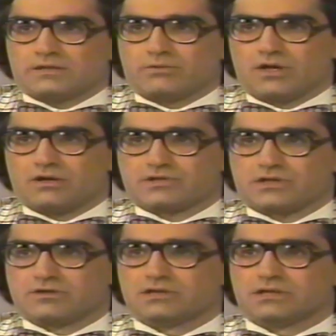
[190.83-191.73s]
They will
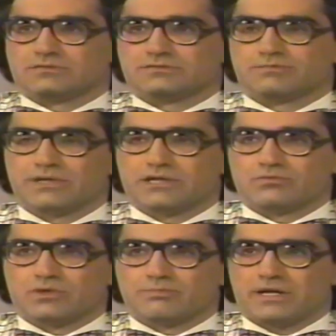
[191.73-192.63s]
also be
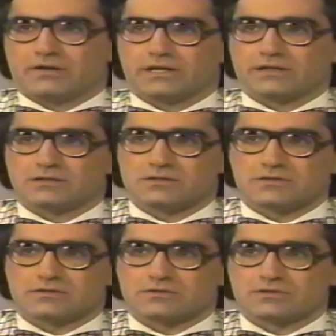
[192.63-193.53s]
repairing
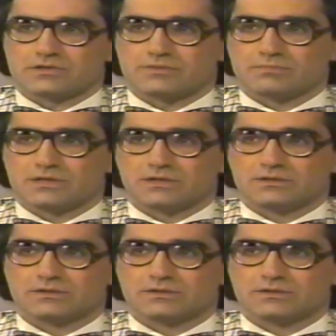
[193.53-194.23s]
some